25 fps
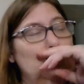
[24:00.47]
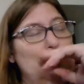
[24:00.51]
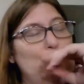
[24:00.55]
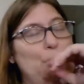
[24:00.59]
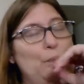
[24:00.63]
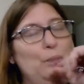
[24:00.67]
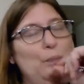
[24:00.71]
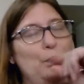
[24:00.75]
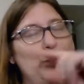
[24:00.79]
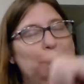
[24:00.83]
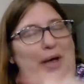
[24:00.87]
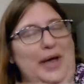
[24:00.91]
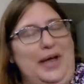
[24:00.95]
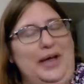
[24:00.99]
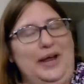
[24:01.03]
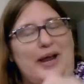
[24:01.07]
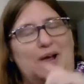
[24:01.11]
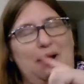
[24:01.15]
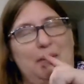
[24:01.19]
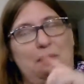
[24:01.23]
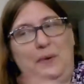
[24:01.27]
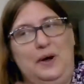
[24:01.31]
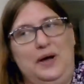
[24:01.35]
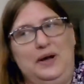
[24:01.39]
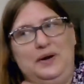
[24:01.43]
But I
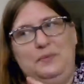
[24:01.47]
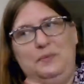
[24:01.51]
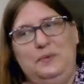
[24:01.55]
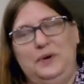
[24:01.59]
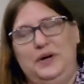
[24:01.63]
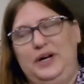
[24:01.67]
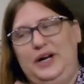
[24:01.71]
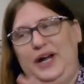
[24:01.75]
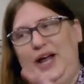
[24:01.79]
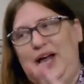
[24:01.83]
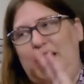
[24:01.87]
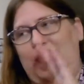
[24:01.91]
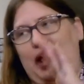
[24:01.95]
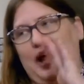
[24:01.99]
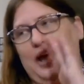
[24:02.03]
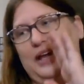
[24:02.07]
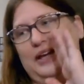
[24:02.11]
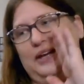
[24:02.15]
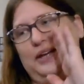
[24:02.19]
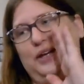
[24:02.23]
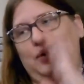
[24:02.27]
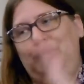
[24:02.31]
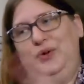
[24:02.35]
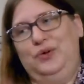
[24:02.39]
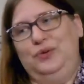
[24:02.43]
want to work
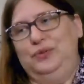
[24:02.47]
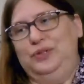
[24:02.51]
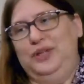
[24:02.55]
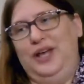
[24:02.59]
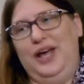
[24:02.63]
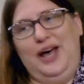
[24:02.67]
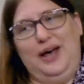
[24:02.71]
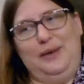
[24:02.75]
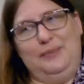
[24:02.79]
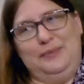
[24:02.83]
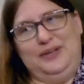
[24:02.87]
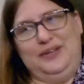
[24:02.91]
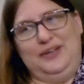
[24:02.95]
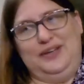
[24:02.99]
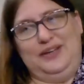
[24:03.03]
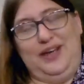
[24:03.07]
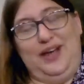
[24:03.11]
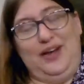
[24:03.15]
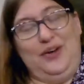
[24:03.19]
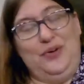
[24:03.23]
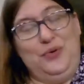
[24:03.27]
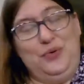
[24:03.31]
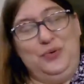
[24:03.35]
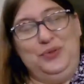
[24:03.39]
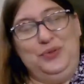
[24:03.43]
on
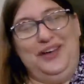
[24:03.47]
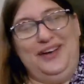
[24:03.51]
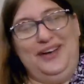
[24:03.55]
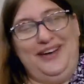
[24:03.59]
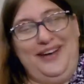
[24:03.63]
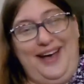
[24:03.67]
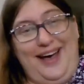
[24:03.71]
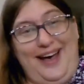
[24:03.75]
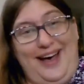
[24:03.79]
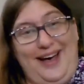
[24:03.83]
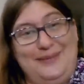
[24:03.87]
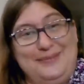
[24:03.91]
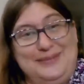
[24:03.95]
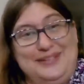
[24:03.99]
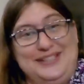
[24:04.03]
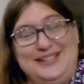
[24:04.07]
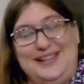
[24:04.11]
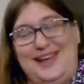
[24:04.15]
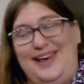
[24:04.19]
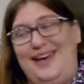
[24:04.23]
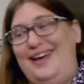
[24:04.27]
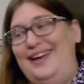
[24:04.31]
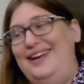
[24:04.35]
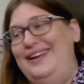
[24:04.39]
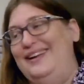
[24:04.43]
Hula
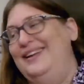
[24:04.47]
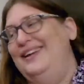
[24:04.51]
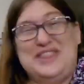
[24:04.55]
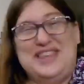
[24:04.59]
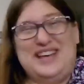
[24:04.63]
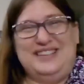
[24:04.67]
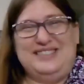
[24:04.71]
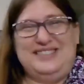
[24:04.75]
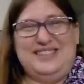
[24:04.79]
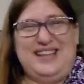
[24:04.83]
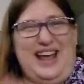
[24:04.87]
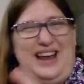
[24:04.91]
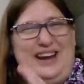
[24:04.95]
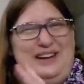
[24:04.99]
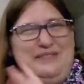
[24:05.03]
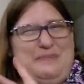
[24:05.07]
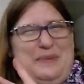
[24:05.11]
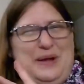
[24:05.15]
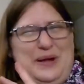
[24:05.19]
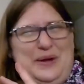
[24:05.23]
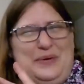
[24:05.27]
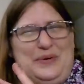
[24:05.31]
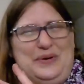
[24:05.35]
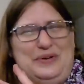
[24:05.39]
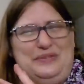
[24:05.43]
Homicide. That's kind of my
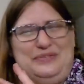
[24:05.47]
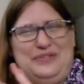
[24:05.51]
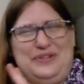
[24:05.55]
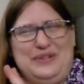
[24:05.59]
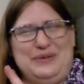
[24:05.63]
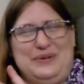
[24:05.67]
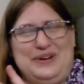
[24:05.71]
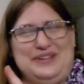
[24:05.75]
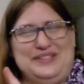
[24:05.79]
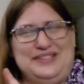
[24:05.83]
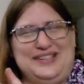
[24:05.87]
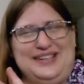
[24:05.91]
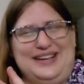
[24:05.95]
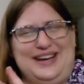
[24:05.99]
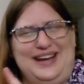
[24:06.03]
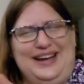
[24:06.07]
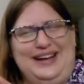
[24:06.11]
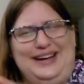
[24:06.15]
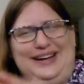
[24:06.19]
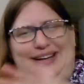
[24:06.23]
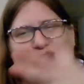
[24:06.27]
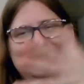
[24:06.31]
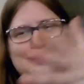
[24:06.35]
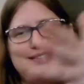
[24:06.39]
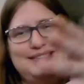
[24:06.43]
goal for the rest of the night.
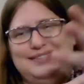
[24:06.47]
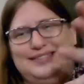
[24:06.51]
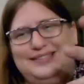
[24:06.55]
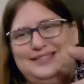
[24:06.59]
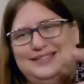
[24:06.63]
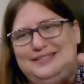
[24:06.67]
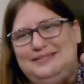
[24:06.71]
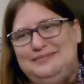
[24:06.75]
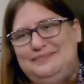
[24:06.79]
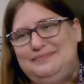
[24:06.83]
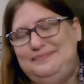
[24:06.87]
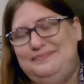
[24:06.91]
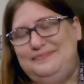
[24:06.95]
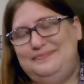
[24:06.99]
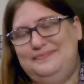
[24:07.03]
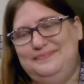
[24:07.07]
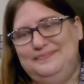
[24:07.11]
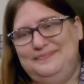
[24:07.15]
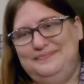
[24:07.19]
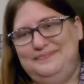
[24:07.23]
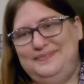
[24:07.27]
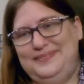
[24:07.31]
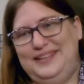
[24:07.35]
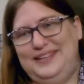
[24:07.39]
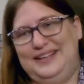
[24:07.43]
It's
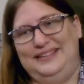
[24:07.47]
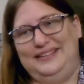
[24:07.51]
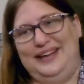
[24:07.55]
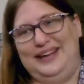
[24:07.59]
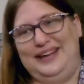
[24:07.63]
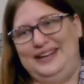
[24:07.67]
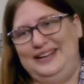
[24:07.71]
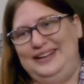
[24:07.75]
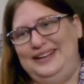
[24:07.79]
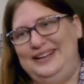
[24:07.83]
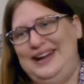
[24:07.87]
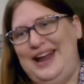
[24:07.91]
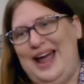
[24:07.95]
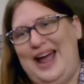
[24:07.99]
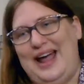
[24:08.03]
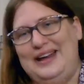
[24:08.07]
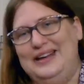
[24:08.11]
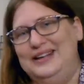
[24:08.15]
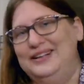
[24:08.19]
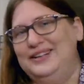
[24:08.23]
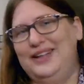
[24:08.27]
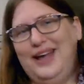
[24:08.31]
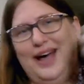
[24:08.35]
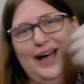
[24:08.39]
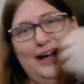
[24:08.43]
like 9
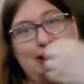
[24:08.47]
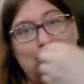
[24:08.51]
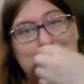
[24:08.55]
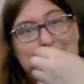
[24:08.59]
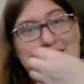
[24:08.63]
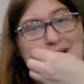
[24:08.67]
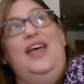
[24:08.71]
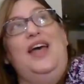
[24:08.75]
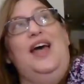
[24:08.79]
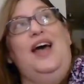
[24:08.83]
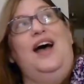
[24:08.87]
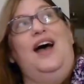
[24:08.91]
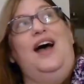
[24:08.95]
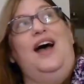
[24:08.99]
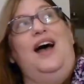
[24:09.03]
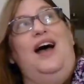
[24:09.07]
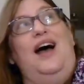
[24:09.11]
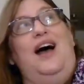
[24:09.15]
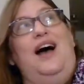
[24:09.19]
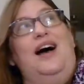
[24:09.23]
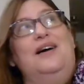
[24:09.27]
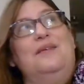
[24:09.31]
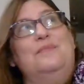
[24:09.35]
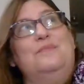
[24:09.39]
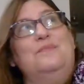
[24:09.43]
o'clock.
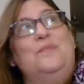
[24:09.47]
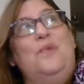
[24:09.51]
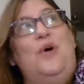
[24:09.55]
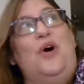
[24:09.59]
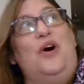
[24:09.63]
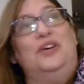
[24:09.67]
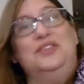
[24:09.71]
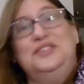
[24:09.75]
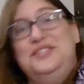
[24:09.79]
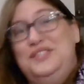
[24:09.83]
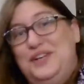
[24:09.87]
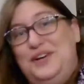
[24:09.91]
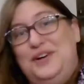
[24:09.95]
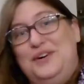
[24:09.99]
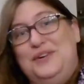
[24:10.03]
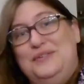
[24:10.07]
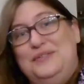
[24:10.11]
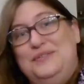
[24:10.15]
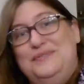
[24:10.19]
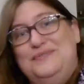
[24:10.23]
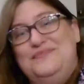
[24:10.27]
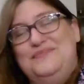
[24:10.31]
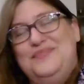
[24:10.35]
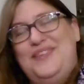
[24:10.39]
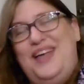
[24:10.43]
Also,
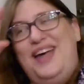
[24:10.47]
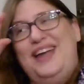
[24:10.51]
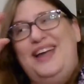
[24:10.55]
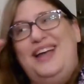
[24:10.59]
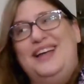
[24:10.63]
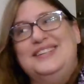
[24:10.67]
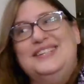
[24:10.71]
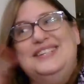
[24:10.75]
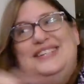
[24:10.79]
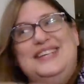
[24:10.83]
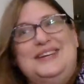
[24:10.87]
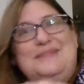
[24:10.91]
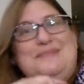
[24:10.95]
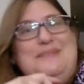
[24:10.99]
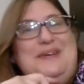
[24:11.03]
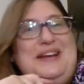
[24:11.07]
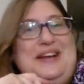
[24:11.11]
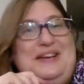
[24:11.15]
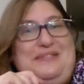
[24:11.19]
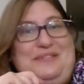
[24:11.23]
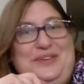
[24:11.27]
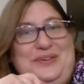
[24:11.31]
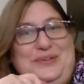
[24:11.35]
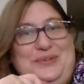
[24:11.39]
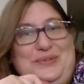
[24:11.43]
I got to take my
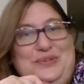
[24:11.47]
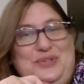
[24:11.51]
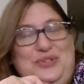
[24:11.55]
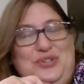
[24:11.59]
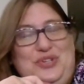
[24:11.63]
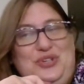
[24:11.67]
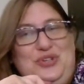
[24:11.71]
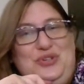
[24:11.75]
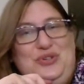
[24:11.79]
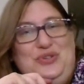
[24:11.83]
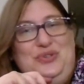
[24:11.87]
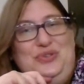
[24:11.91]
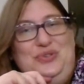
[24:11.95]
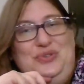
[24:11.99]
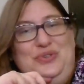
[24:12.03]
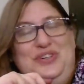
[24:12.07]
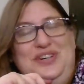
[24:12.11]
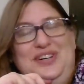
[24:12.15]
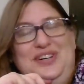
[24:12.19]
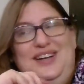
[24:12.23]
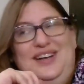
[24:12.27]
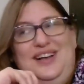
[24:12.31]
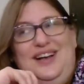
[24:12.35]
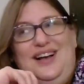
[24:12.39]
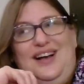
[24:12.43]
nephew to
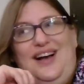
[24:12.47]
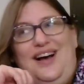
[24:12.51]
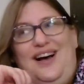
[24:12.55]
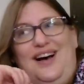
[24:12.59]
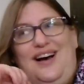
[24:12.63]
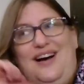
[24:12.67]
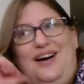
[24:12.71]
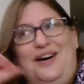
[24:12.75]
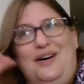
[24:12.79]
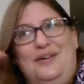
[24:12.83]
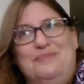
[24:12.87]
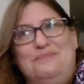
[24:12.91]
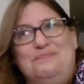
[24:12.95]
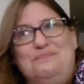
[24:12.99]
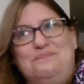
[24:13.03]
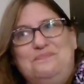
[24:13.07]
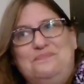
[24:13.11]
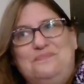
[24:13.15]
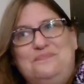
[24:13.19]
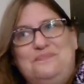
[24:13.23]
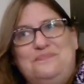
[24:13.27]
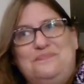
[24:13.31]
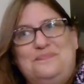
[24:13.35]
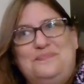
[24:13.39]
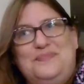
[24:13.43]

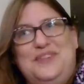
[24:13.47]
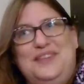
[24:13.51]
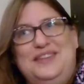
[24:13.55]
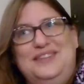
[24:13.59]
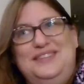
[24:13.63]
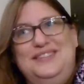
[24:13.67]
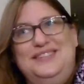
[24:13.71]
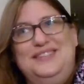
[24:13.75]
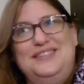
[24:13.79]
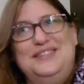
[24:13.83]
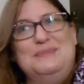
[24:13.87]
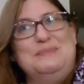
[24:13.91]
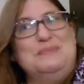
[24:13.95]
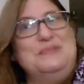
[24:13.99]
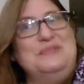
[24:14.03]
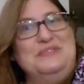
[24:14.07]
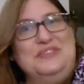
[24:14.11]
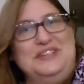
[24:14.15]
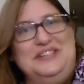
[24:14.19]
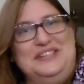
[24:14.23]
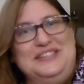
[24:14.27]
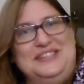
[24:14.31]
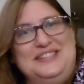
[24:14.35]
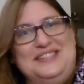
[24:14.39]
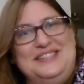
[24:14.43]
the
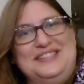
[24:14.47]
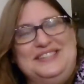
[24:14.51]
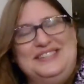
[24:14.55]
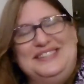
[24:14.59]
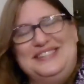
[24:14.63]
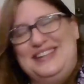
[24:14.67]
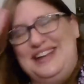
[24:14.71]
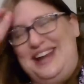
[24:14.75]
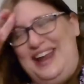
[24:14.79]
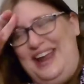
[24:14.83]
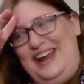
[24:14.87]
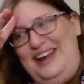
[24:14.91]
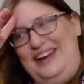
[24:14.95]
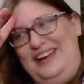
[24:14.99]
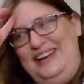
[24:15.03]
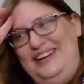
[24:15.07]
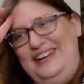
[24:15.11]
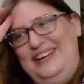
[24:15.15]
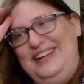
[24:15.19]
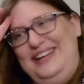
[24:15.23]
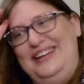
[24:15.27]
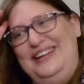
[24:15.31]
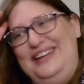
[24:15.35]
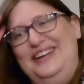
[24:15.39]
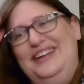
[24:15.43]
movies tonight.
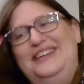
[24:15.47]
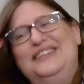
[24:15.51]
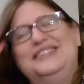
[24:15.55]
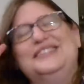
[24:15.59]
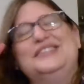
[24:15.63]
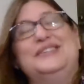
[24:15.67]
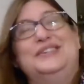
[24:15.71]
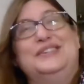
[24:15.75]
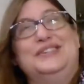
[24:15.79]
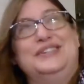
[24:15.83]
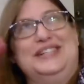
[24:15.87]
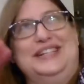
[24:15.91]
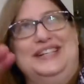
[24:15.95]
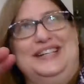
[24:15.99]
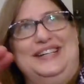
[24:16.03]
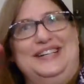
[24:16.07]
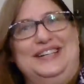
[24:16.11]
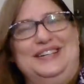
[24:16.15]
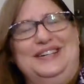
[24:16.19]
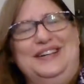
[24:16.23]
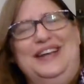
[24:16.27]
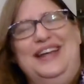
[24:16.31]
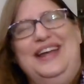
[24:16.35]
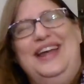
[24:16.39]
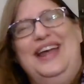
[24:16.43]
He is
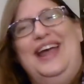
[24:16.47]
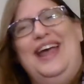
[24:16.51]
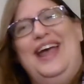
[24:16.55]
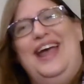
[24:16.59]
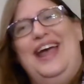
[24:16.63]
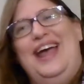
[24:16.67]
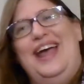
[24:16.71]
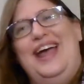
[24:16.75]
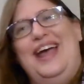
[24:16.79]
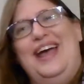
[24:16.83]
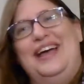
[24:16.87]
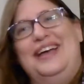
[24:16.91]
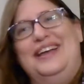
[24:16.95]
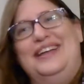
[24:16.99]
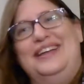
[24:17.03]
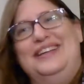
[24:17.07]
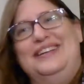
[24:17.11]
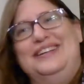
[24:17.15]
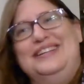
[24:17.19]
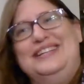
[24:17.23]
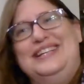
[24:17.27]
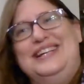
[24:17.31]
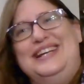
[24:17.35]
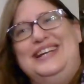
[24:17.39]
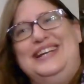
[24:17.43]
13, and
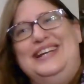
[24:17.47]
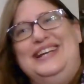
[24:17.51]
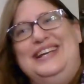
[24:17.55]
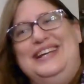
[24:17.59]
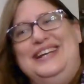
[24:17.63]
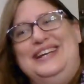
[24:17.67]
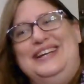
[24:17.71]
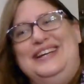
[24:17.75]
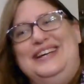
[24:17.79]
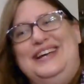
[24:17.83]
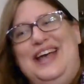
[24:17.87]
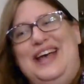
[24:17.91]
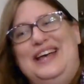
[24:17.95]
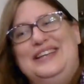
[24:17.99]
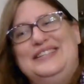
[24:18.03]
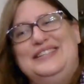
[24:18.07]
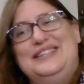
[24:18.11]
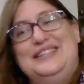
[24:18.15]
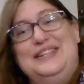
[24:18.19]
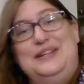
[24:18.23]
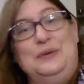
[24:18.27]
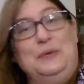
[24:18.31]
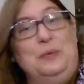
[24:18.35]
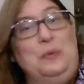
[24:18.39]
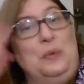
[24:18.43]
he has
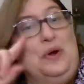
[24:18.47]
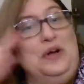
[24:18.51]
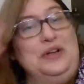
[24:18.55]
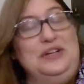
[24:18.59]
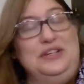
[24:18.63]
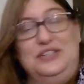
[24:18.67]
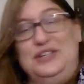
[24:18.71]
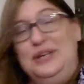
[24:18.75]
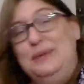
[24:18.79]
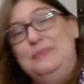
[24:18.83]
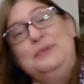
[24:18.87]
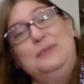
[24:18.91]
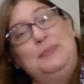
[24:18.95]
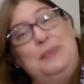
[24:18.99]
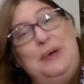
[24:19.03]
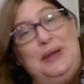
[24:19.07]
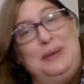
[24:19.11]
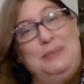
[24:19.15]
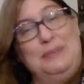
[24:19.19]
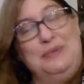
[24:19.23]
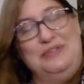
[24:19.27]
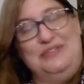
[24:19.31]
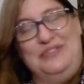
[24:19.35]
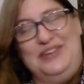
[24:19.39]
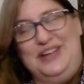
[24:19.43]
seen one James Bond
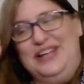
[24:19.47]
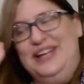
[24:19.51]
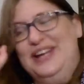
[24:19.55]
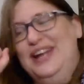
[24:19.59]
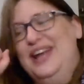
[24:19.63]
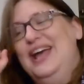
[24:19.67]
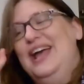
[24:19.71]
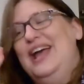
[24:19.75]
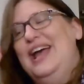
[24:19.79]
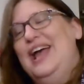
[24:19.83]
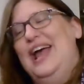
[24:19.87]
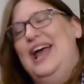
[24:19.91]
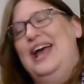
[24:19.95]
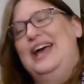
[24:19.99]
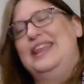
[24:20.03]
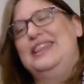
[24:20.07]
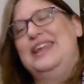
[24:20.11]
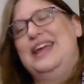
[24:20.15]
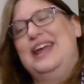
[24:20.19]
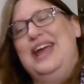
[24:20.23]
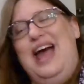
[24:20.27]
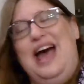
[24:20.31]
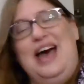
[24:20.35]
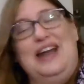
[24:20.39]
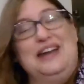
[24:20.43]
movie, and they
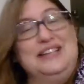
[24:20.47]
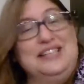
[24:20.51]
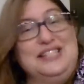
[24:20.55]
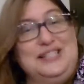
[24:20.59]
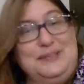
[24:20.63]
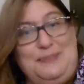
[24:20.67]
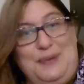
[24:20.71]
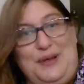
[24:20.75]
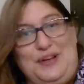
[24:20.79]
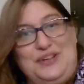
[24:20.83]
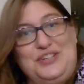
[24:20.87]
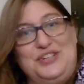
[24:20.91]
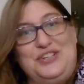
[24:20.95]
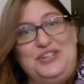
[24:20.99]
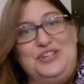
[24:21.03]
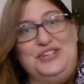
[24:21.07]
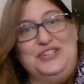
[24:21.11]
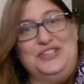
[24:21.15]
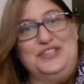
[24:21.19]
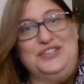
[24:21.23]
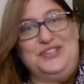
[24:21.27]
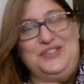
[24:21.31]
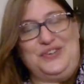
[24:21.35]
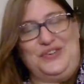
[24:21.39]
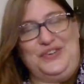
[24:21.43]
had a special
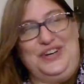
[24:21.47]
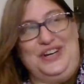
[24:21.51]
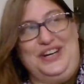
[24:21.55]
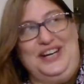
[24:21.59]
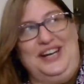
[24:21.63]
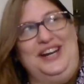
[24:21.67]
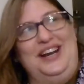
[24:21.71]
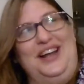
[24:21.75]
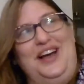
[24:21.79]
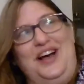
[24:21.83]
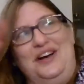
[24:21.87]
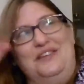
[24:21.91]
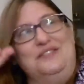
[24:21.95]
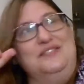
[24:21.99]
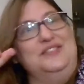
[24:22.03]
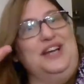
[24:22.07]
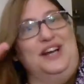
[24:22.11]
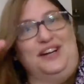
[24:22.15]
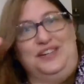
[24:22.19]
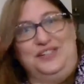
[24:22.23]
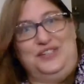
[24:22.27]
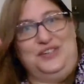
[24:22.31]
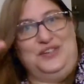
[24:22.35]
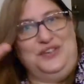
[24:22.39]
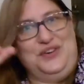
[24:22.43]
screening of
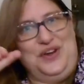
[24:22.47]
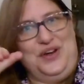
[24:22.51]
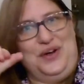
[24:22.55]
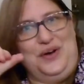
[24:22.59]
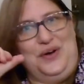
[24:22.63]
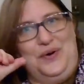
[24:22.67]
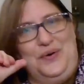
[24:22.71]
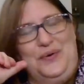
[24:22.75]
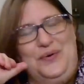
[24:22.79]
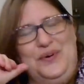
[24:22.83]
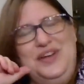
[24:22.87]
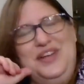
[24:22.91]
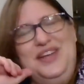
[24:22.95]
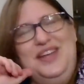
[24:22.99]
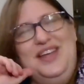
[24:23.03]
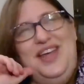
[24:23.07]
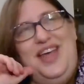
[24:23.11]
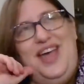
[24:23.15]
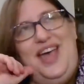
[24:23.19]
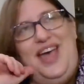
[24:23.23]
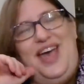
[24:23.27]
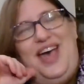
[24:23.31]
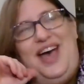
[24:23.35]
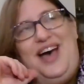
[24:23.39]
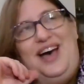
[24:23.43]
Dr. No
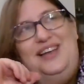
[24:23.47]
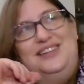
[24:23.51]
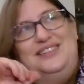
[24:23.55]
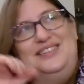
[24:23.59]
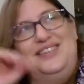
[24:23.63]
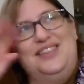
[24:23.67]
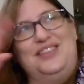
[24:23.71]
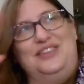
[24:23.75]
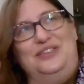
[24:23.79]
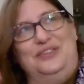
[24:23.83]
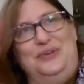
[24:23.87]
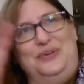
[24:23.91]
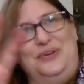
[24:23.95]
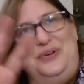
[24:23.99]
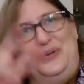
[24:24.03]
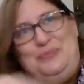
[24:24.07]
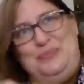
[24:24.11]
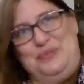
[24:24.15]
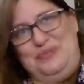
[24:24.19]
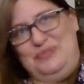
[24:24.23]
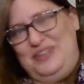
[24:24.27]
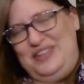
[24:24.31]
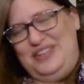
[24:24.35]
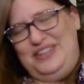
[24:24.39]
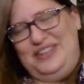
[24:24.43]
at the local
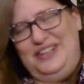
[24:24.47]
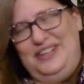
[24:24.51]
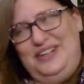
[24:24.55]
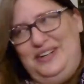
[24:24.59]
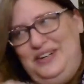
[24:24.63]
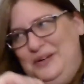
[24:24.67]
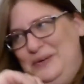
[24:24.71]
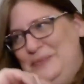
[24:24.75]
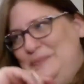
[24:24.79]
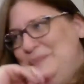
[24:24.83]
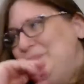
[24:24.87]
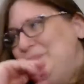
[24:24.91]
movie theater.